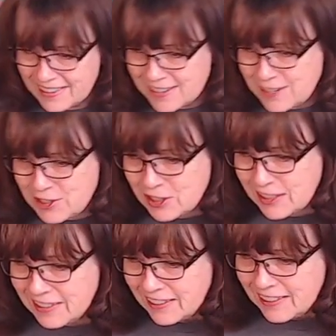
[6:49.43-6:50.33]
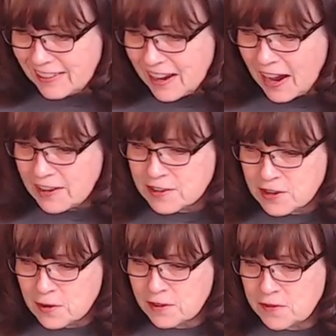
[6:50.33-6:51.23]
she, I don't
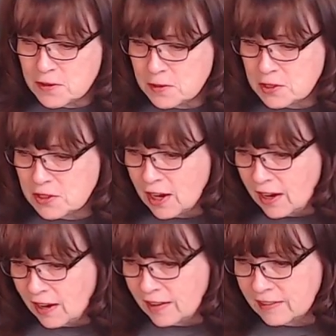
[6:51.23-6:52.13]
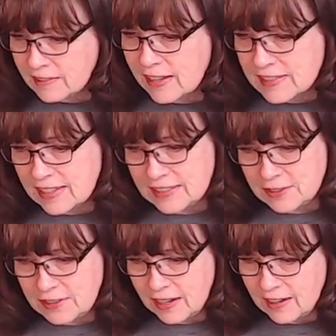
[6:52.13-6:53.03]
know if you saw. Yes, I
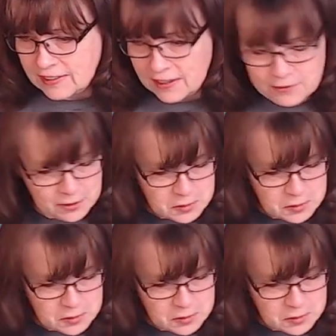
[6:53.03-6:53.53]
do. I love those